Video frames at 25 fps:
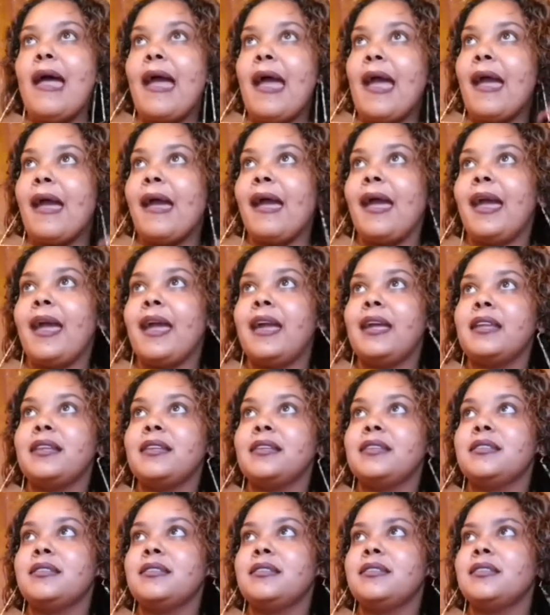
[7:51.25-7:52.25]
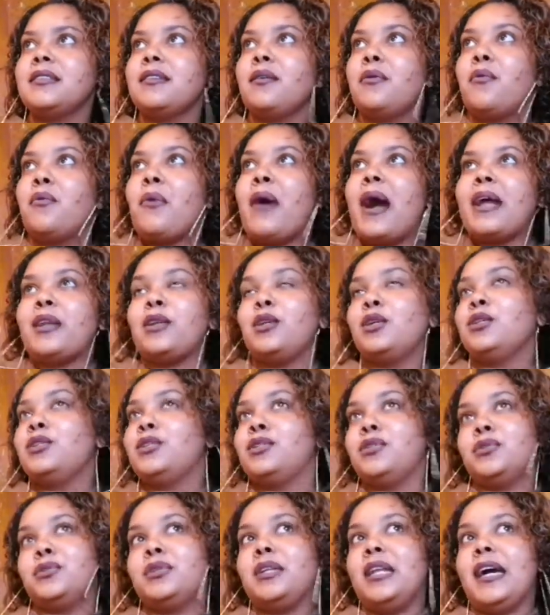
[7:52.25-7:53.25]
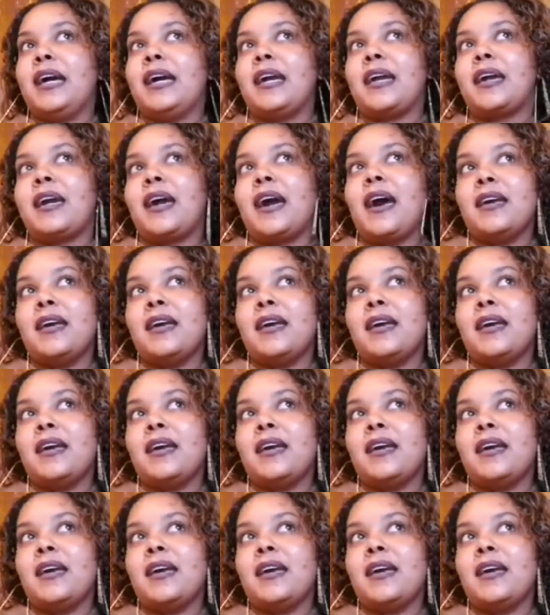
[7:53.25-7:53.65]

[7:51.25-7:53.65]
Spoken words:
and why not do like